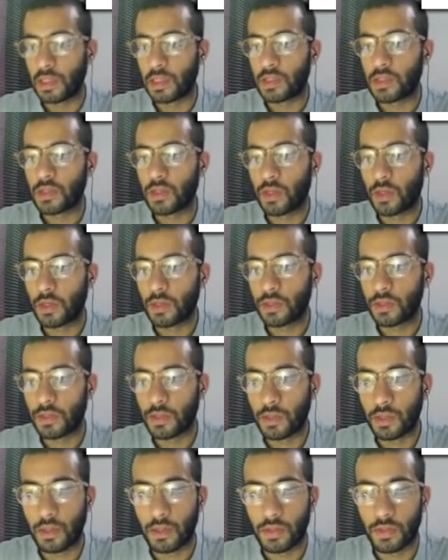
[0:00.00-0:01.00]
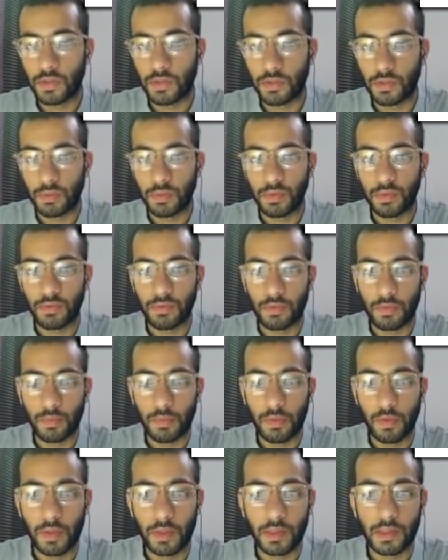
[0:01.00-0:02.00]
And it's harder and harder to prove your
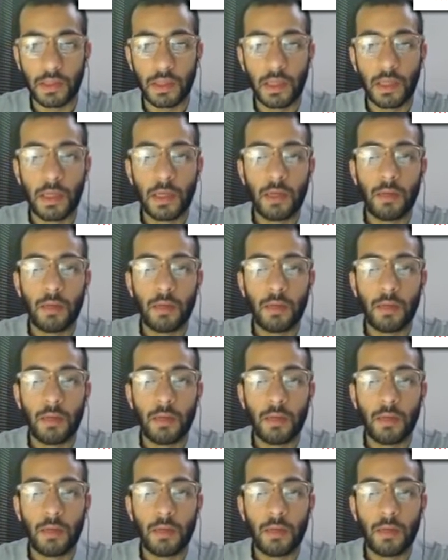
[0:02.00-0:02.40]
point